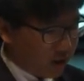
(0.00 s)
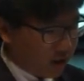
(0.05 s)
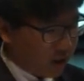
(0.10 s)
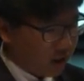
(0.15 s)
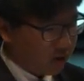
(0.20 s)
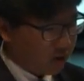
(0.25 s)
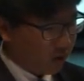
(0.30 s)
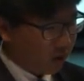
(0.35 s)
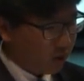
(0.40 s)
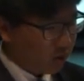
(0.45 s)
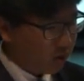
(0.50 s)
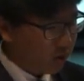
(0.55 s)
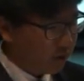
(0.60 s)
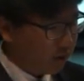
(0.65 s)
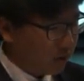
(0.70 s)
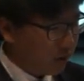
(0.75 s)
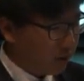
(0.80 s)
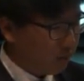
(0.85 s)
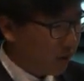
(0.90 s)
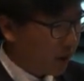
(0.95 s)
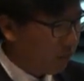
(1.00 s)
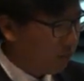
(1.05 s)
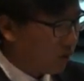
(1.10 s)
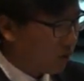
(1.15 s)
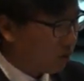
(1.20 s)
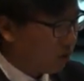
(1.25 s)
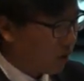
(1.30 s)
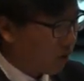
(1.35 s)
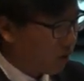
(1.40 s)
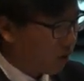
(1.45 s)
it's hard to flip
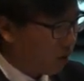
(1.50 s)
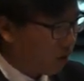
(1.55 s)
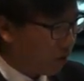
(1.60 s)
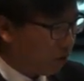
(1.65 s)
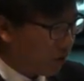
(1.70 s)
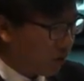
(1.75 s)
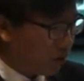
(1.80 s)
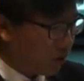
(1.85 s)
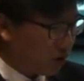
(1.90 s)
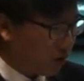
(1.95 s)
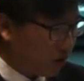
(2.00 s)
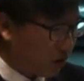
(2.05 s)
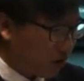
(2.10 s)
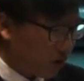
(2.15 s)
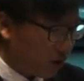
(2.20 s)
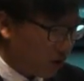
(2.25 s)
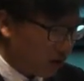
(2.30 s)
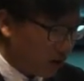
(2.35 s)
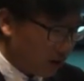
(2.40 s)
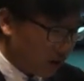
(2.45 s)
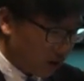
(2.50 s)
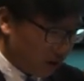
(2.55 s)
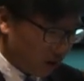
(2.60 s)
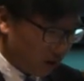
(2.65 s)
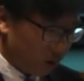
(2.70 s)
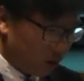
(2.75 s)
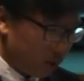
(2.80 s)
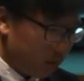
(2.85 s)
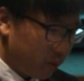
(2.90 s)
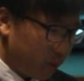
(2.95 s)
papers with the hole puncher, the
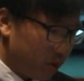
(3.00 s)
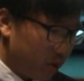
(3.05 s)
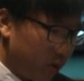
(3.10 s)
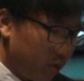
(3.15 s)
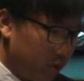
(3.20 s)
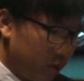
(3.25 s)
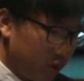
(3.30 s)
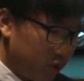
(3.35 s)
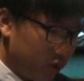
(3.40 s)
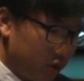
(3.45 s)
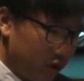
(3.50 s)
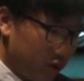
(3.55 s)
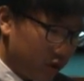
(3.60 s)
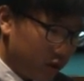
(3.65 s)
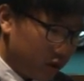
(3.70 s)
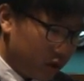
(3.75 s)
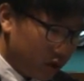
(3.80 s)
notebook hole puncher.